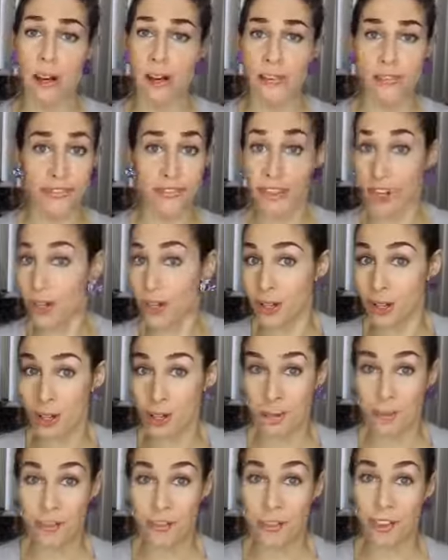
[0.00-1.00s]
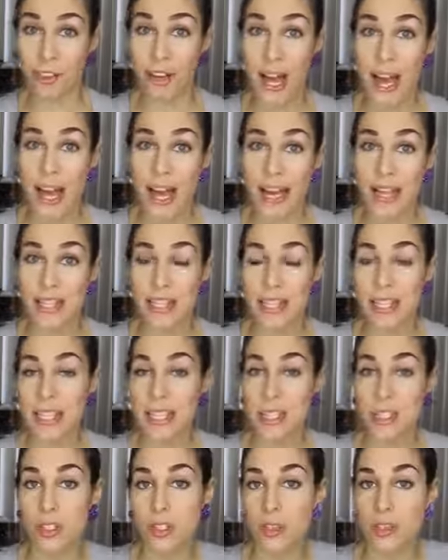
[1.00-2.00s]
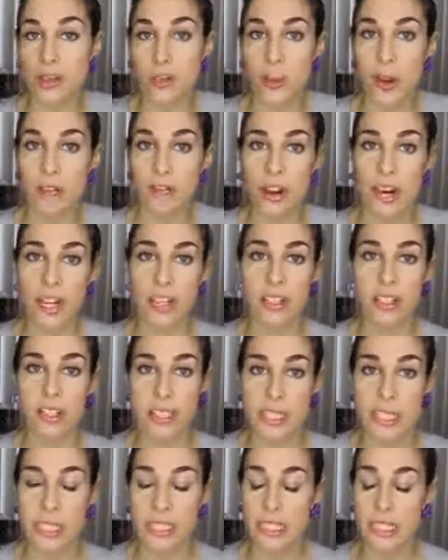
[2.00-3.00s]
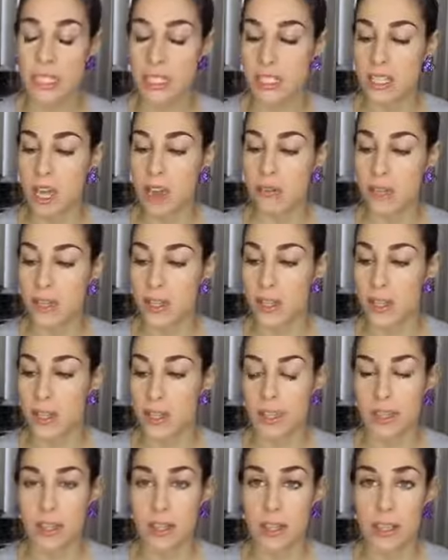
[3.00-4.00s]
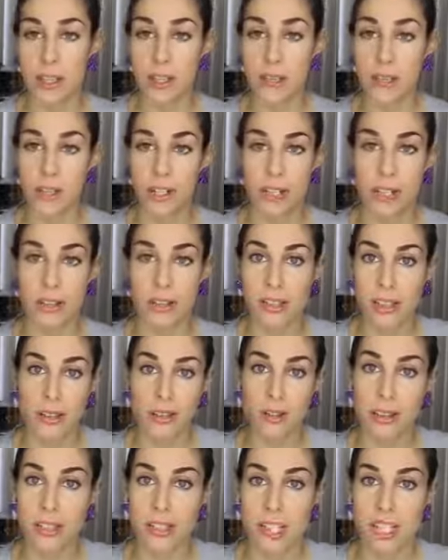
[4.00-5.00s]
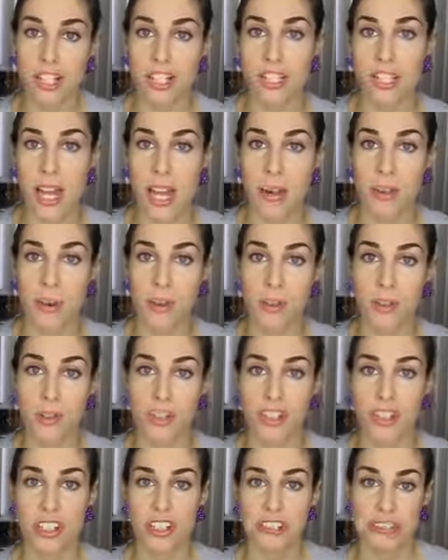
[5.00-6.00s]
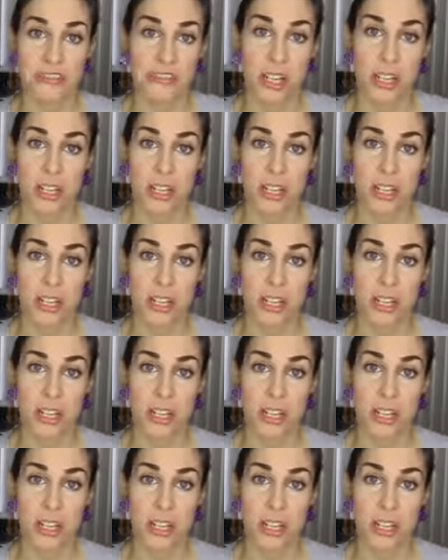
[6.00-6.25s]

film for you guys, like do my regular daily stuff, and then in the evening, like around dinner time, I'm usually